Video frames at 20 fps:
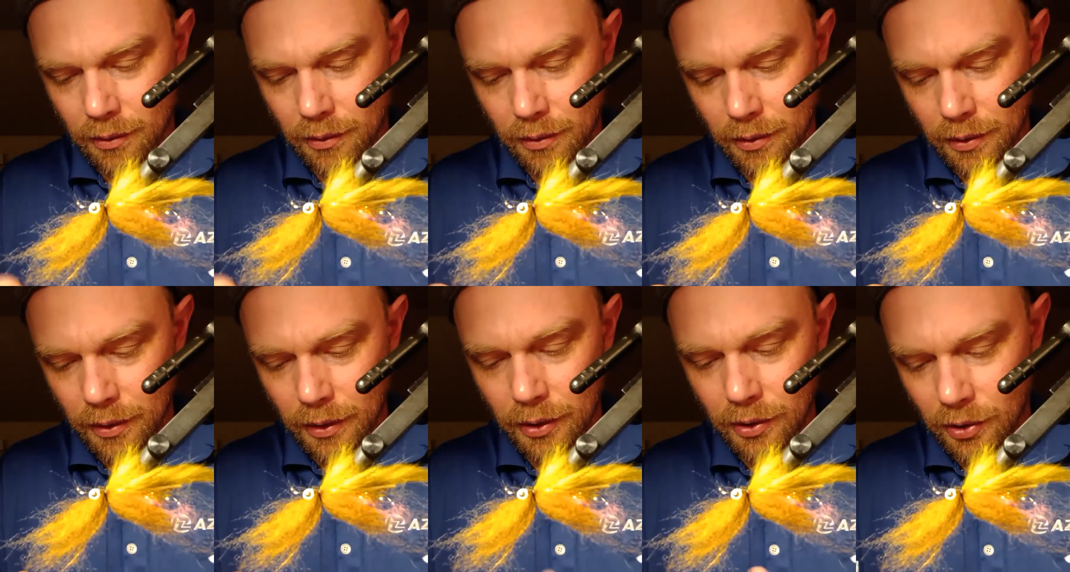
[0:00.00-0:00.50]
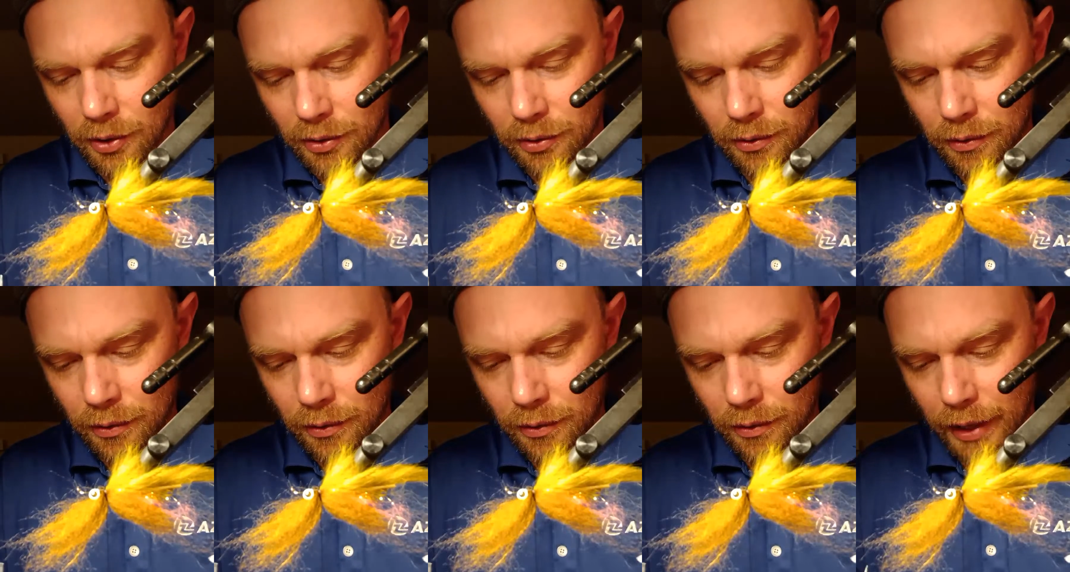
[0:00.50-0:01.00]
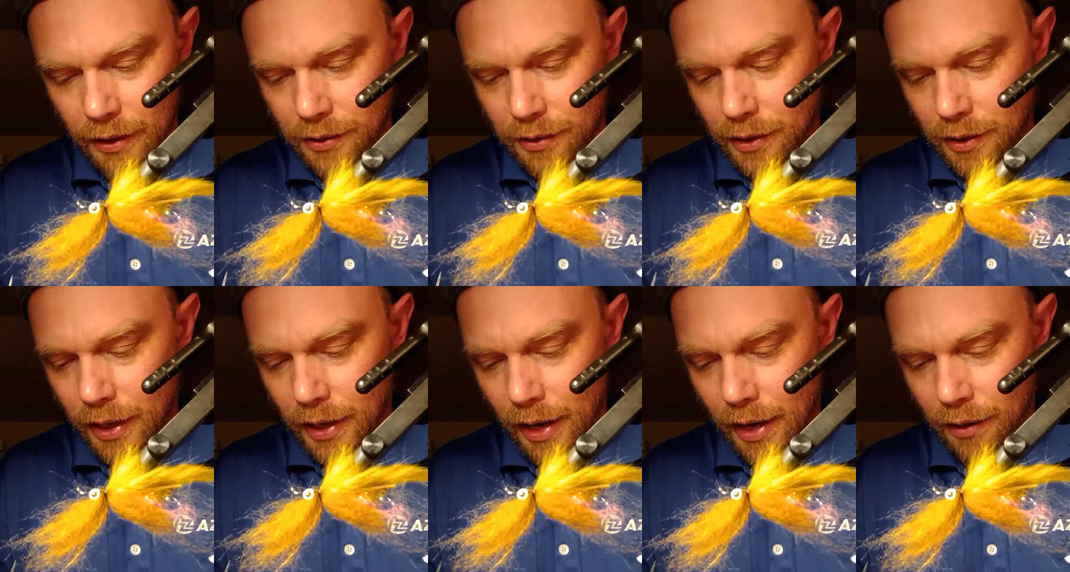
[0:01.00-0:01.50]
It's just
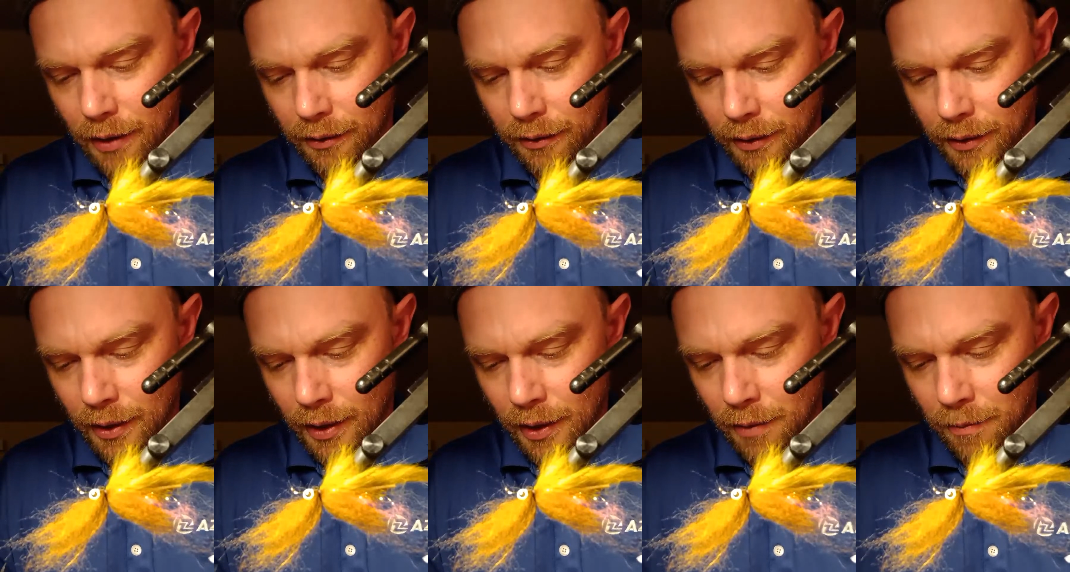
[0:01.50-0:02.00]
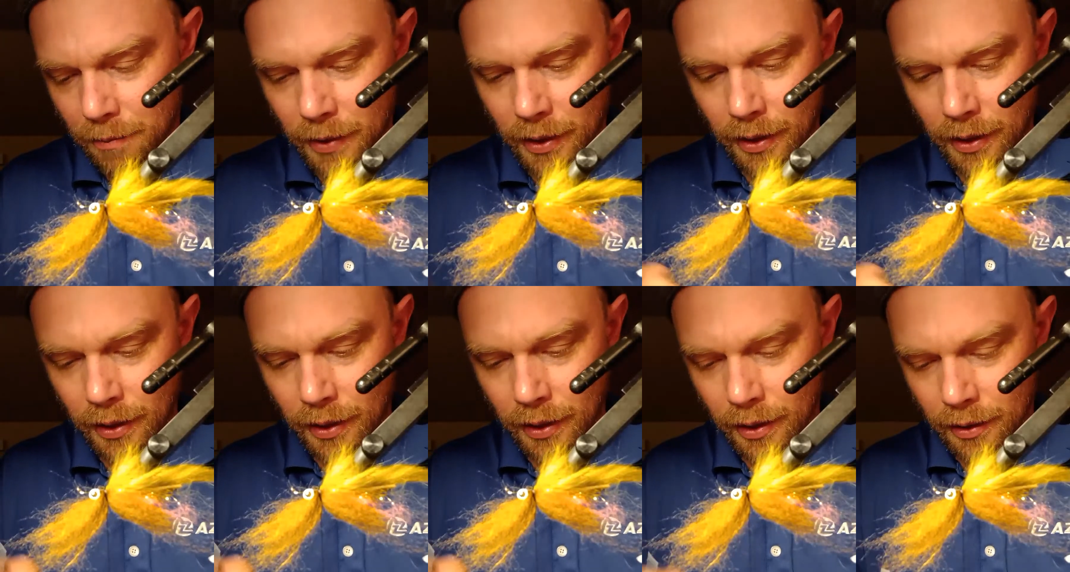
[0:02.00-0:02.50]
crazy out there, man.